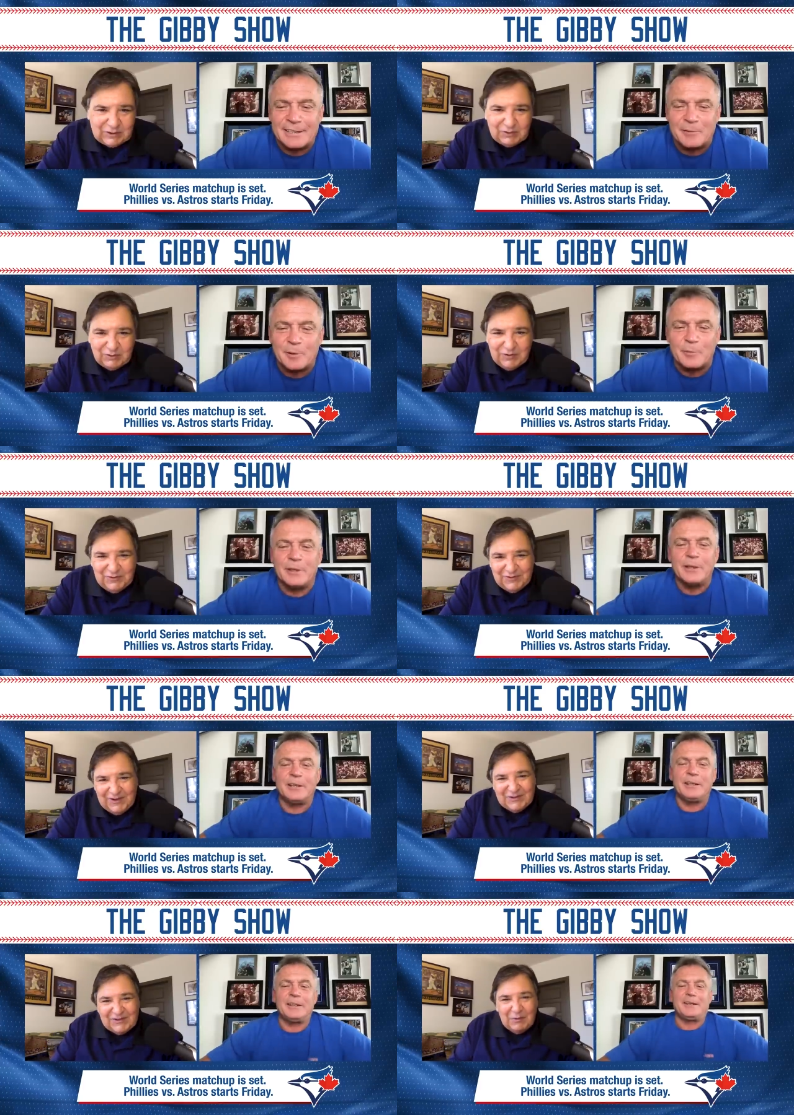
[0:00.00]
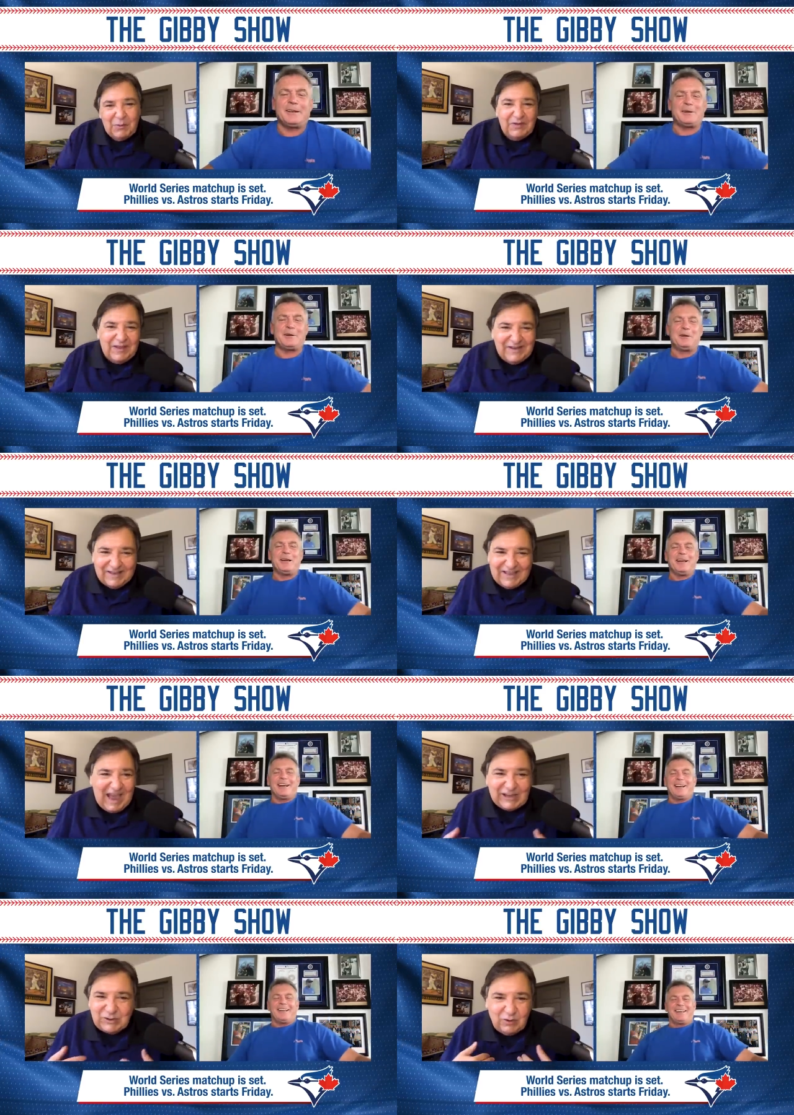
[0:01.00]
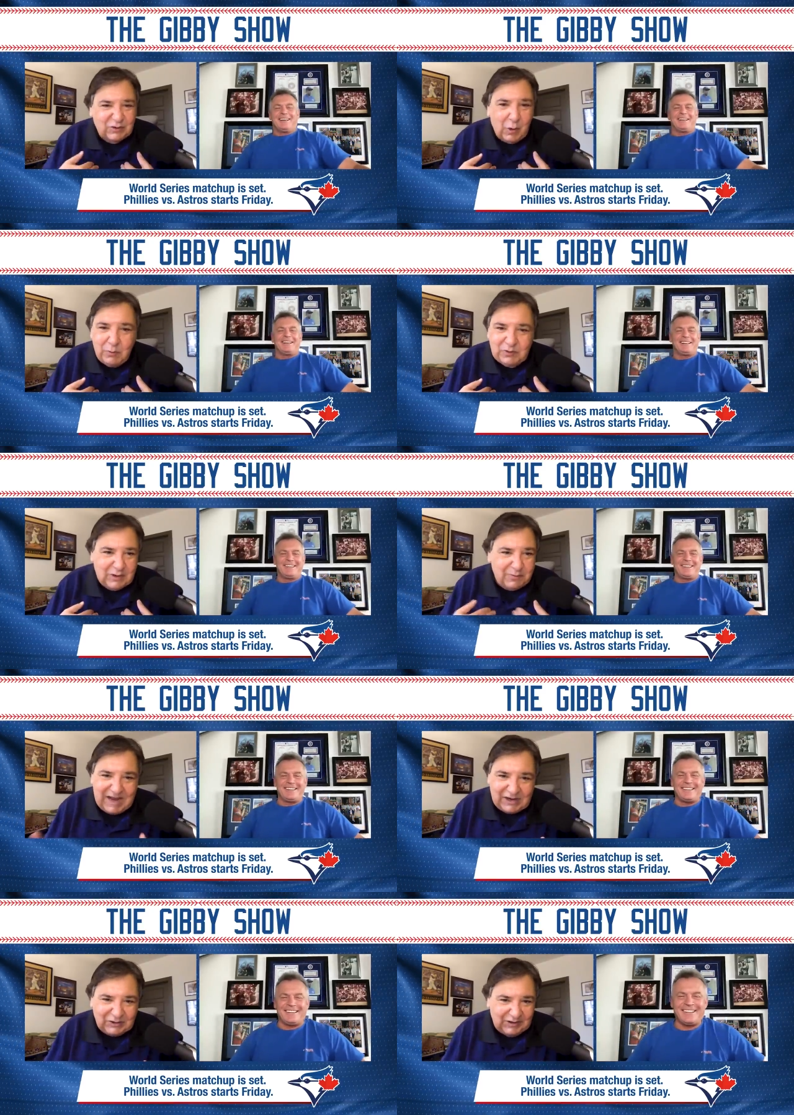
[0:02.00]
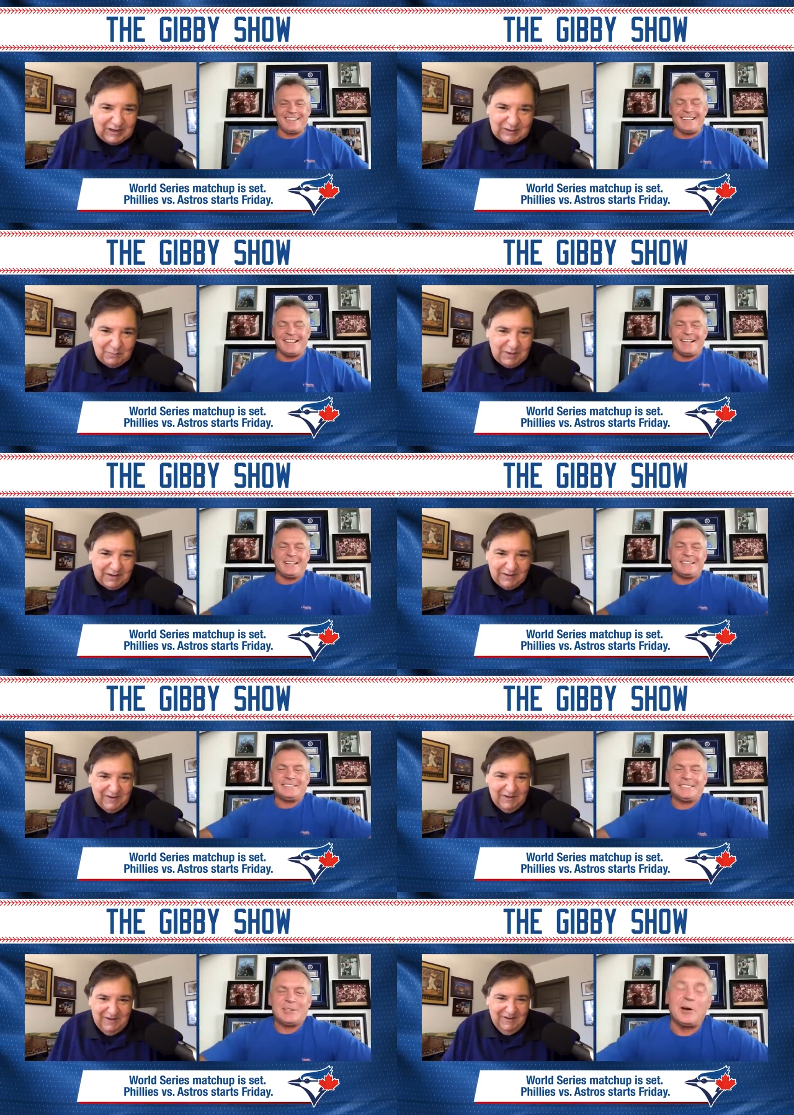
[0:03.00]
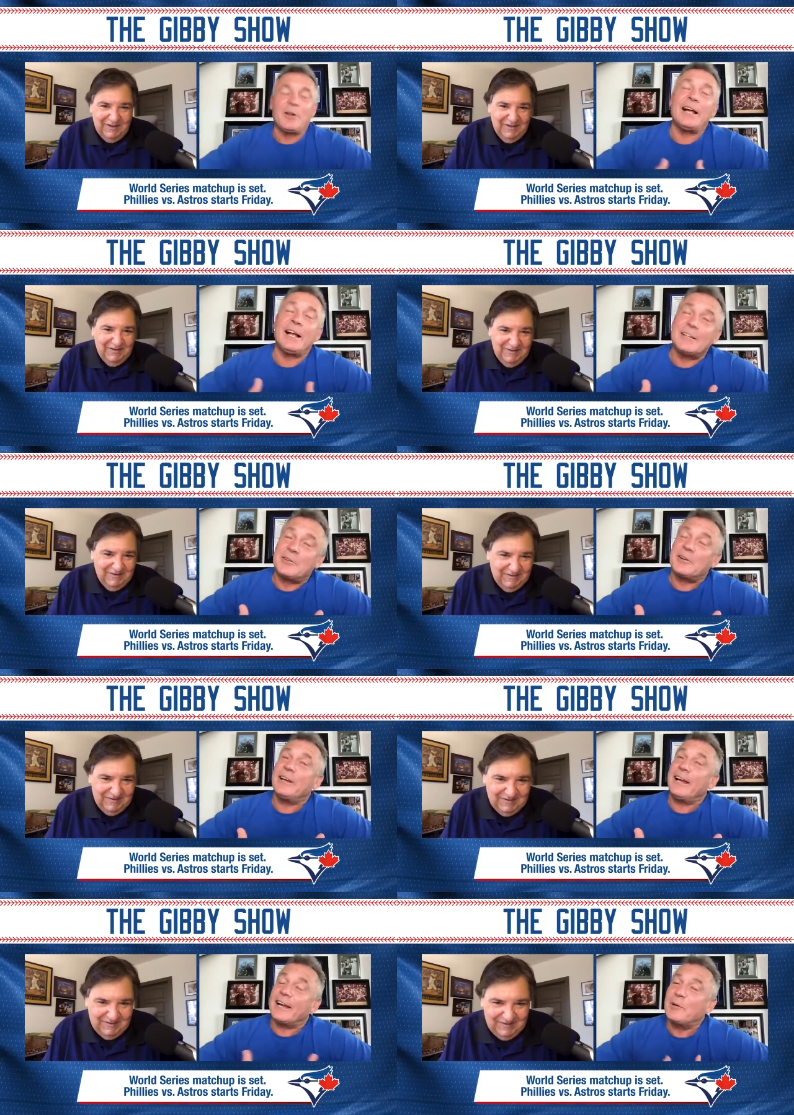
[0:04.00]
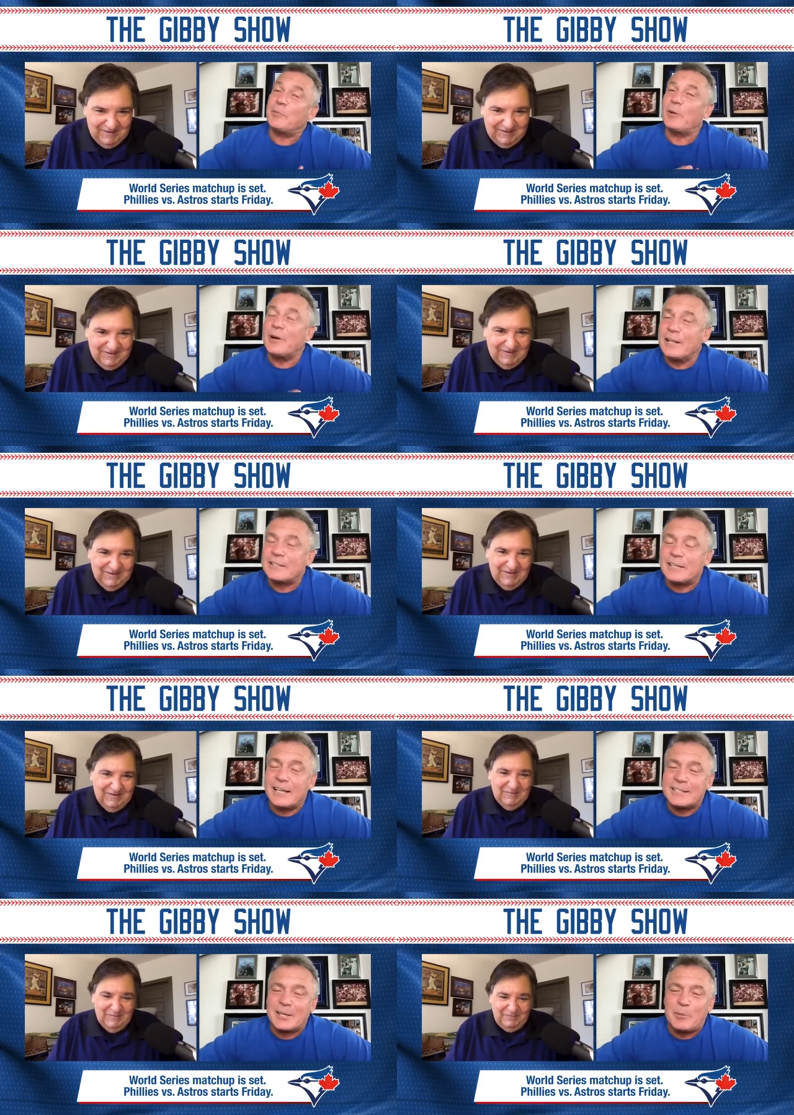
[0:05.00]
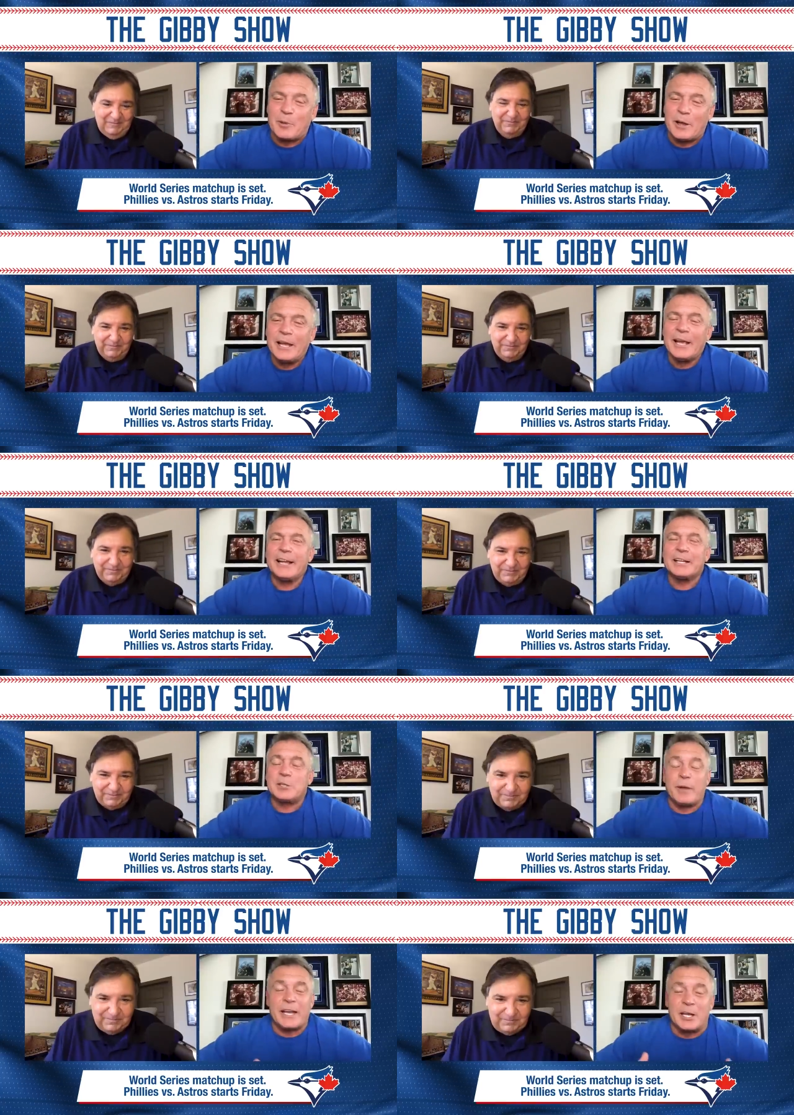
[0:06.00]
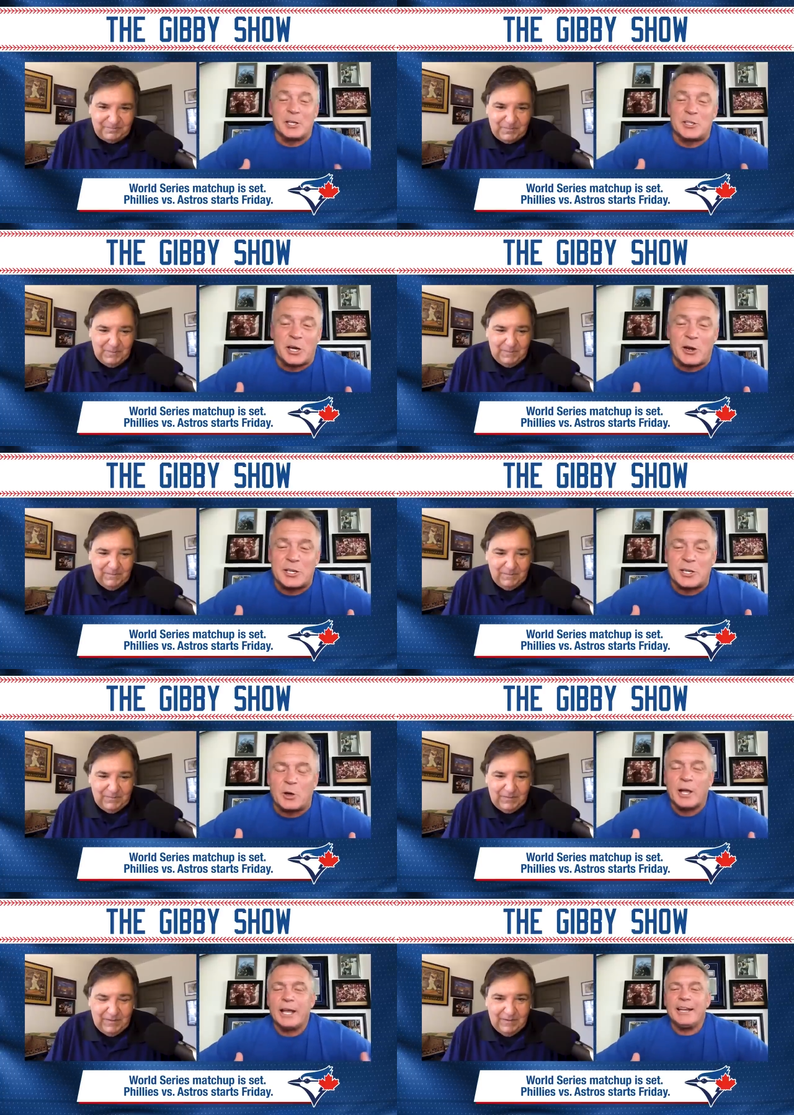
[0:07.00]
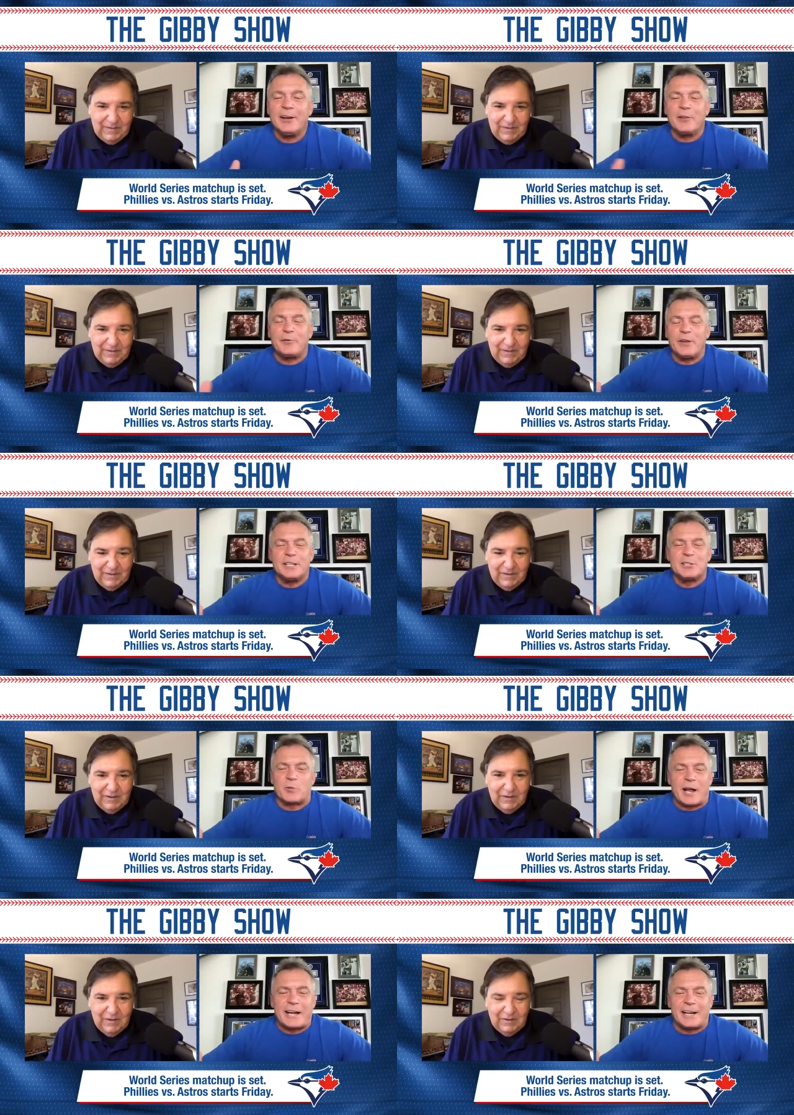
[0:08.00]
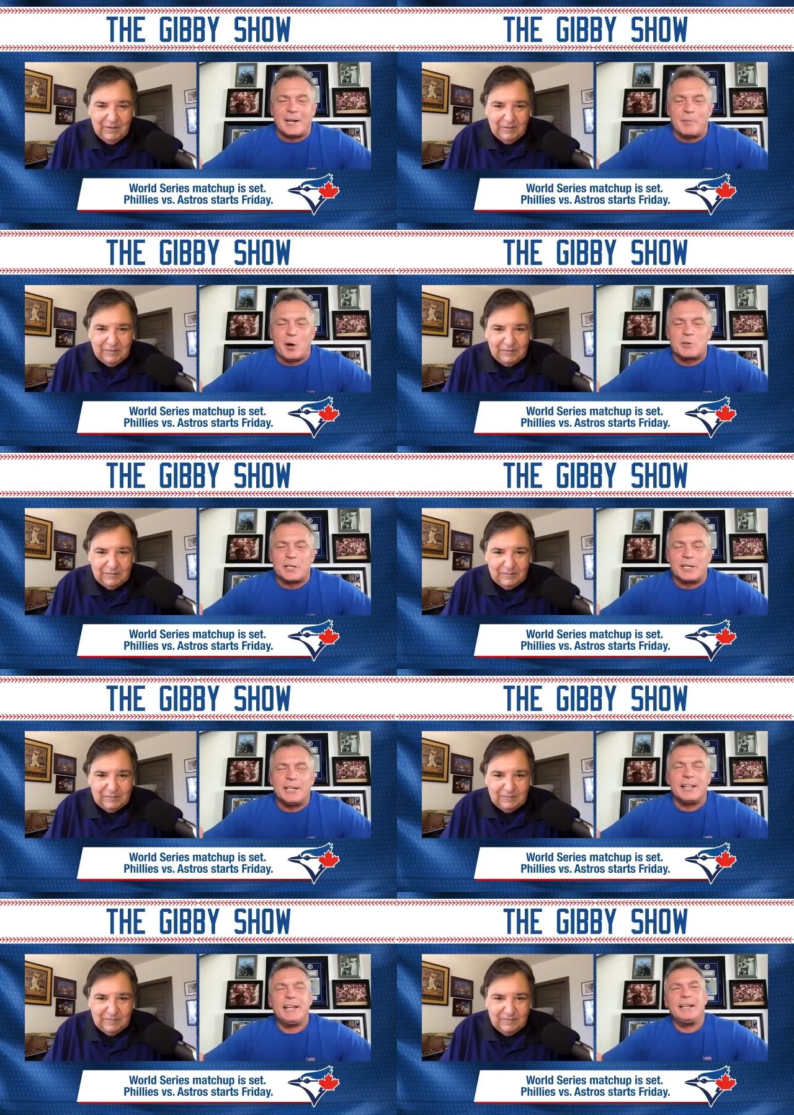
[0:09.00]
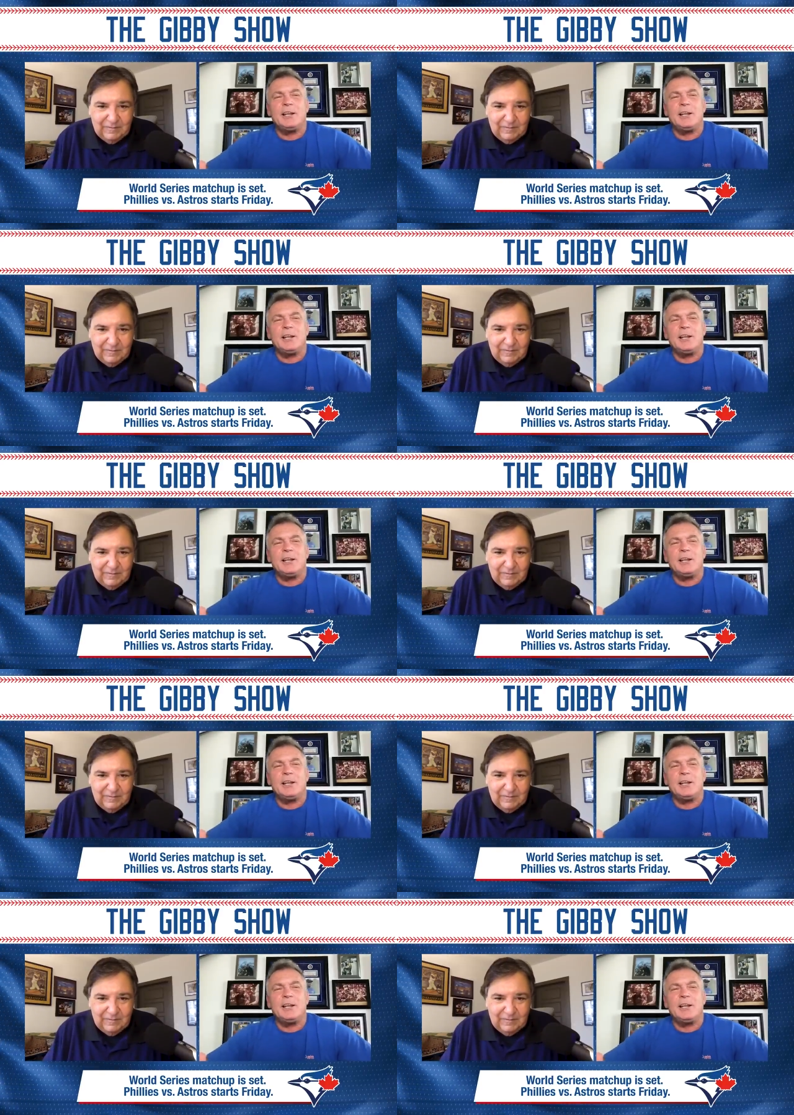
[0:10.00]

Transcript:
Speaker 1: That's true.
Speaker 2: That's true. Well, the, the Astros are always going to be National League to me.
Speaker 1: Oh, that's true. Yeah, good point. That's that's a good point. It should be a good series, you know. You know, the Phillies are riding on emotion. They,